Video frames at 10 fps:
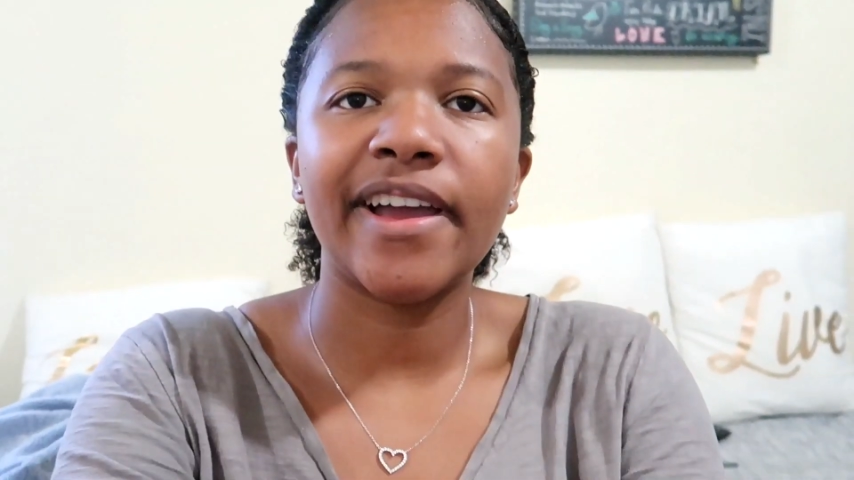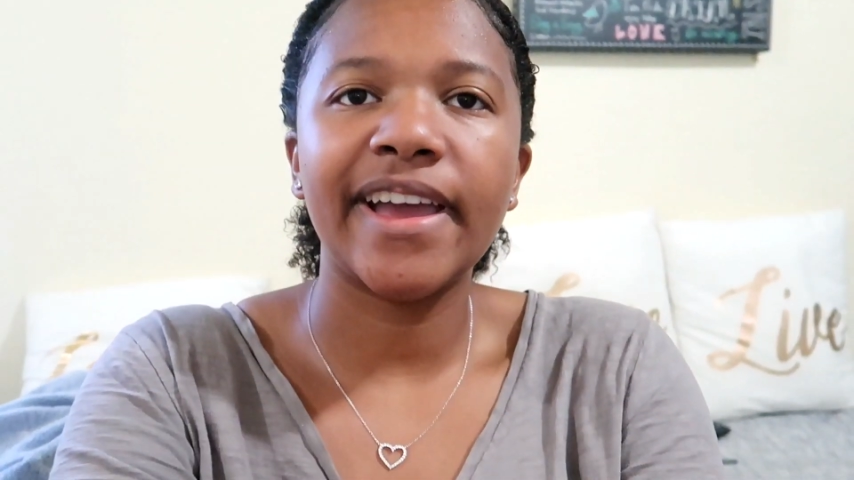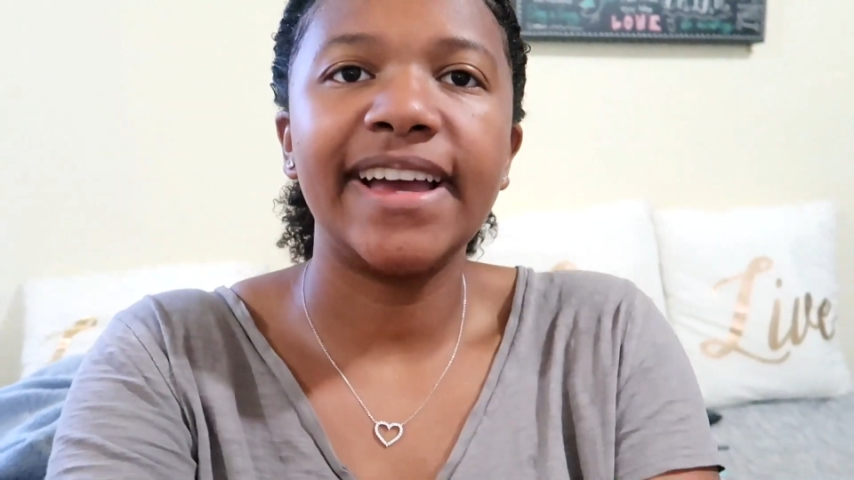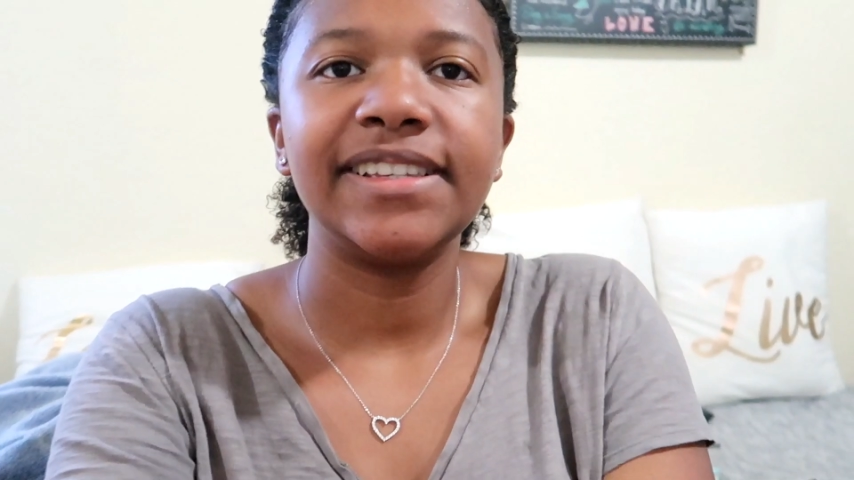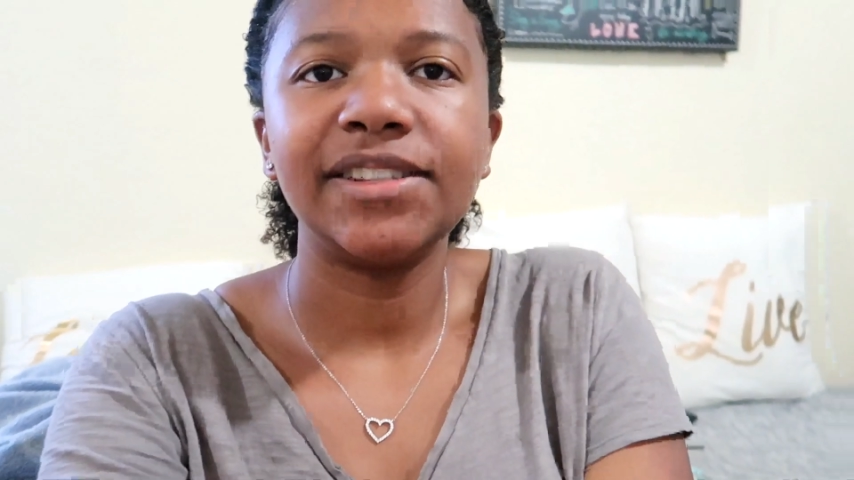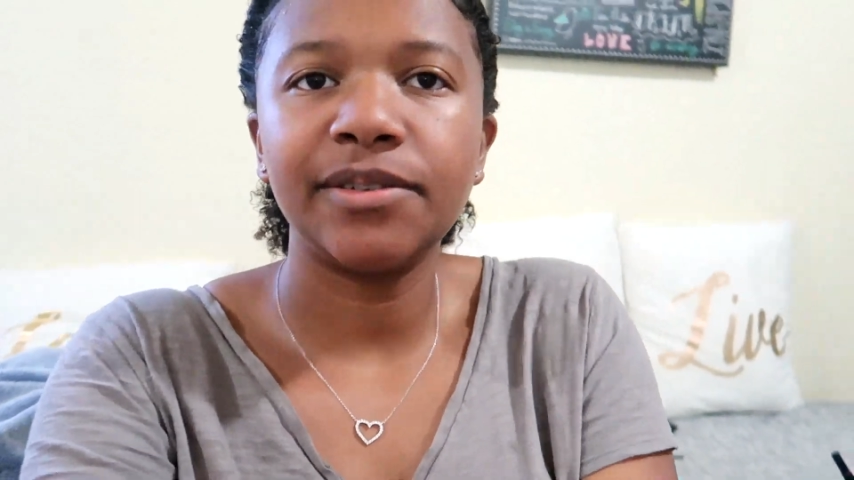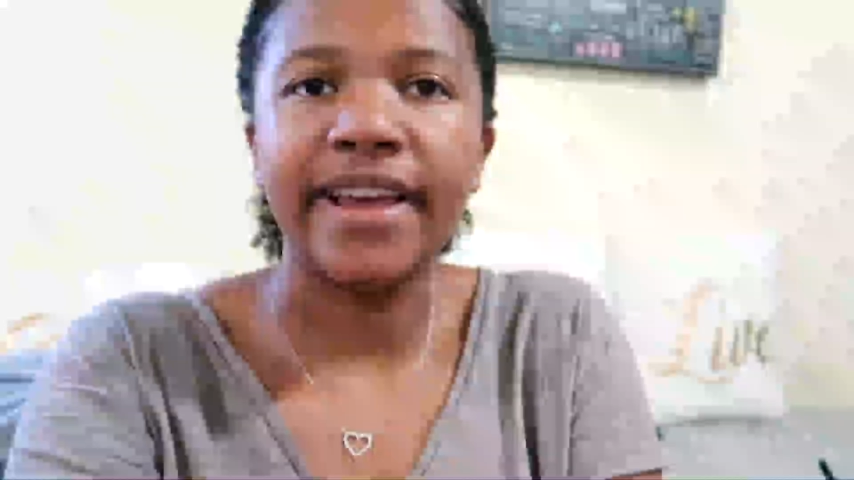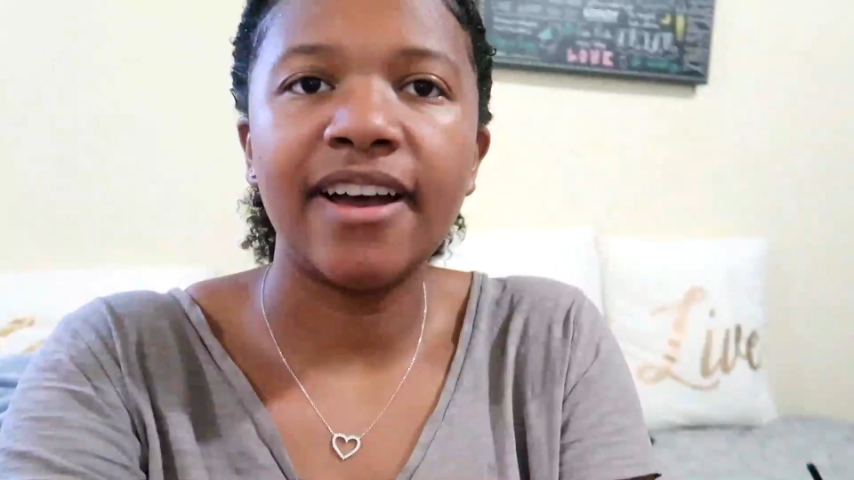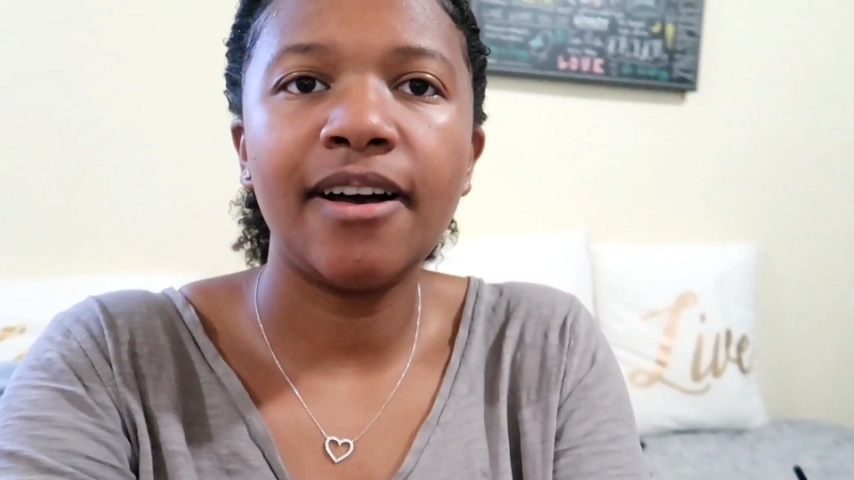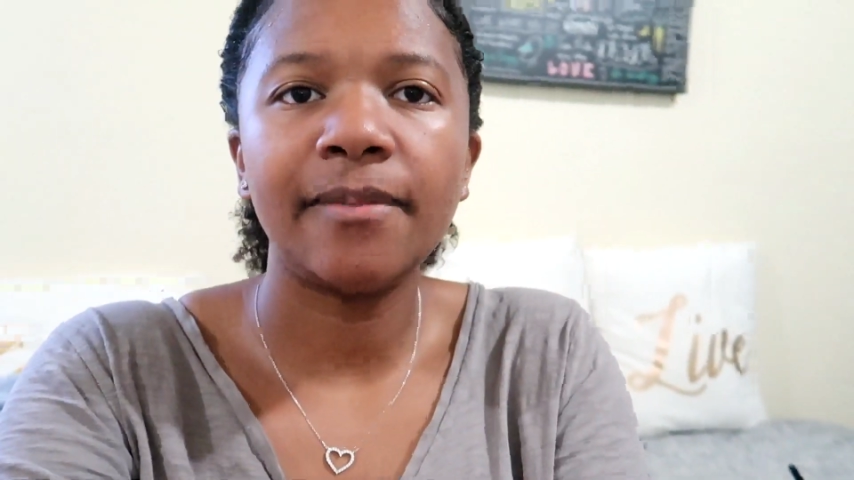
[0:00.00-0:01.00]
Okay guys, so
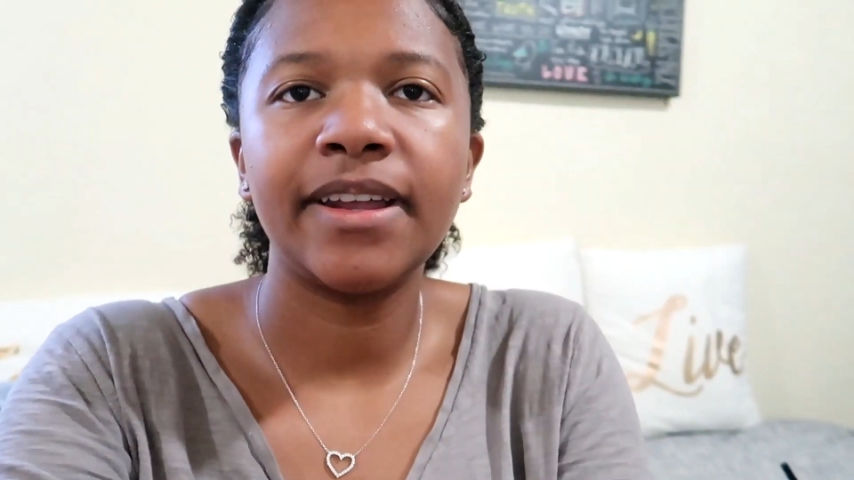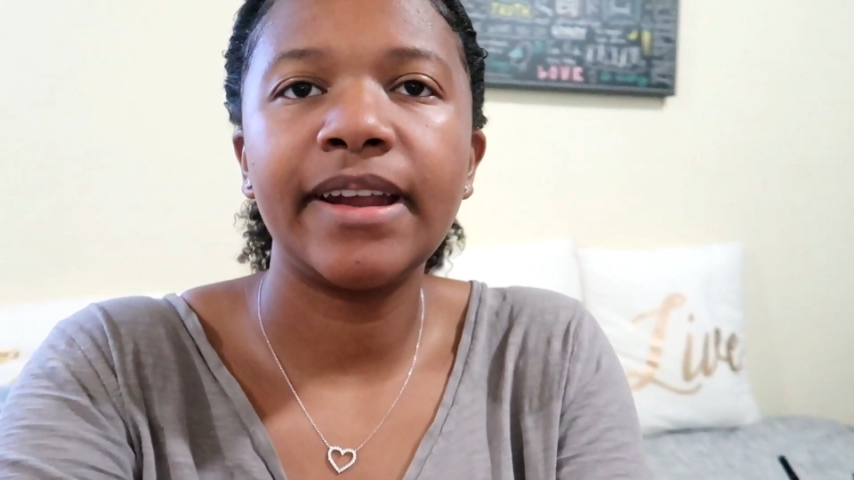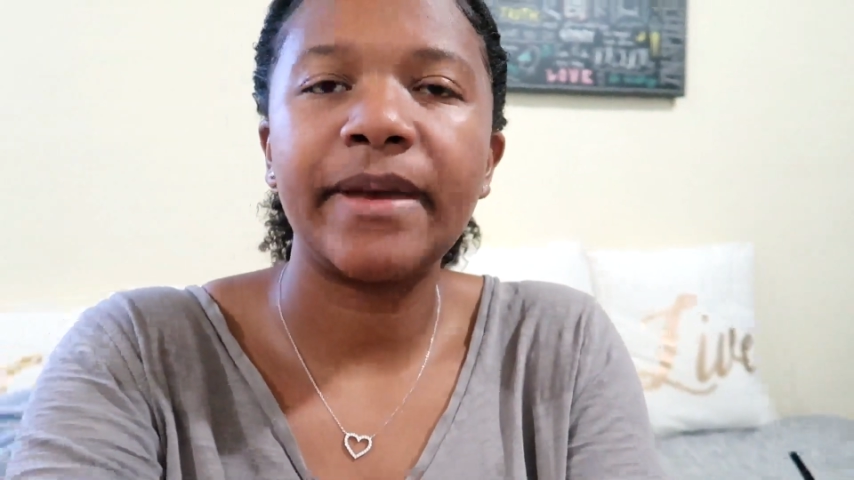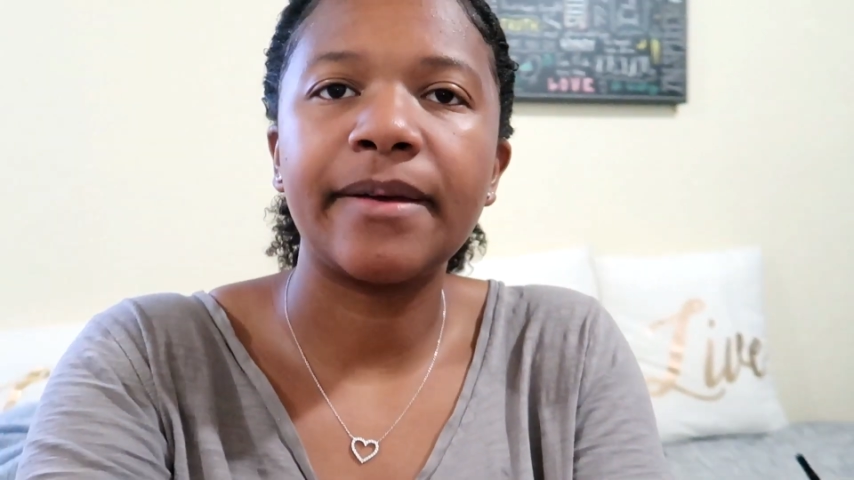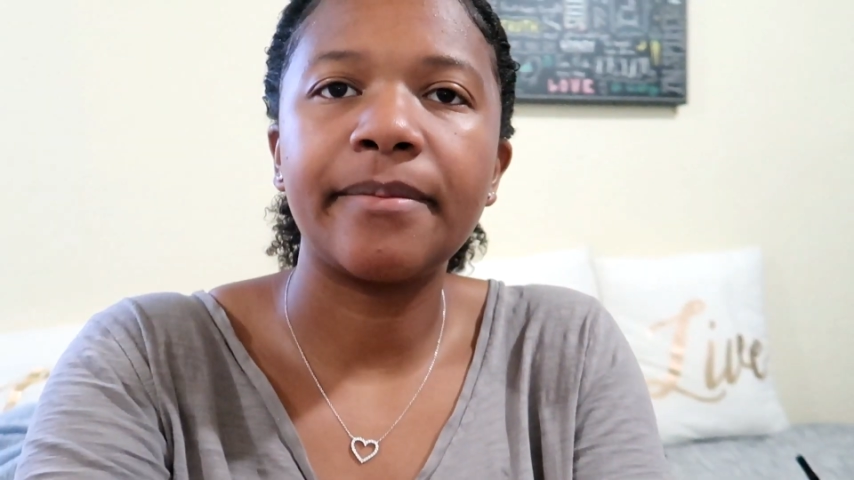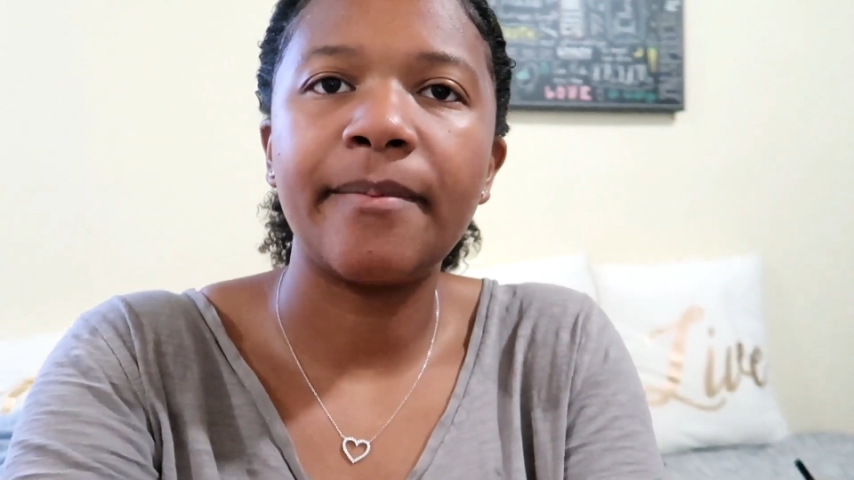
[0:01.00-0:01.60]
now I'm gonna make